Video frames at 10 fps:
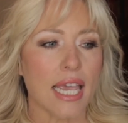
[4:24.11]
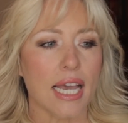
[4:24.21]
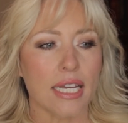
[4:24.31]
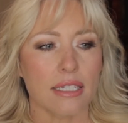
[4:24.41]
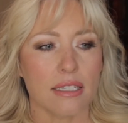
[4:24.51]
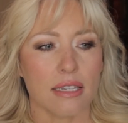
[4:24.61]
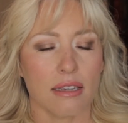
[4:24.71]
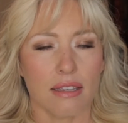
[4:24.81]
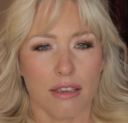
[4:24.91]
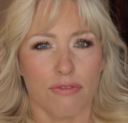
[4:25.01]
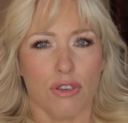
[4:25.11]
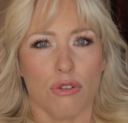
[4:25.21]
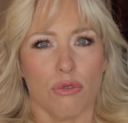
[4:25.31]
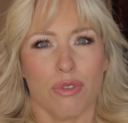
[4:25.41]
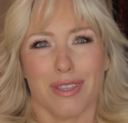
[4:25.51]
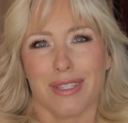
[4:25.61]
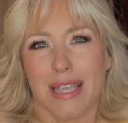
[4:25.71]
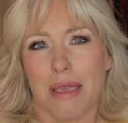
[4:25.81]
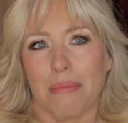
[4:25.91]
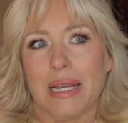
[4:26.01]
and give you the
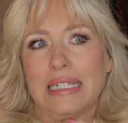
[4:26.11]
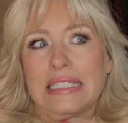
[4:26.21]
same